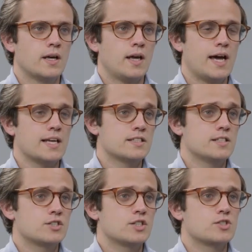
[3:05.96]
As in
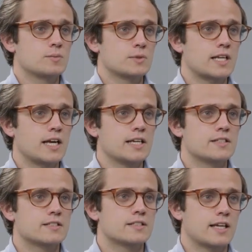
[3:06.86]
this gentleman's
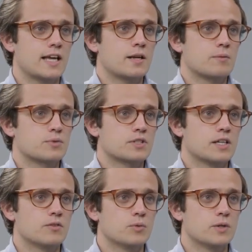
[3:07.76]
case, they can
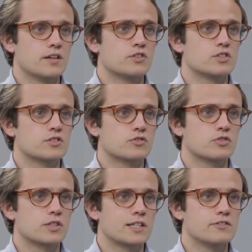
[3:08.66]
present with evidence of
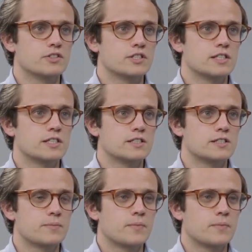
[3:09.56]
chronic liver disease.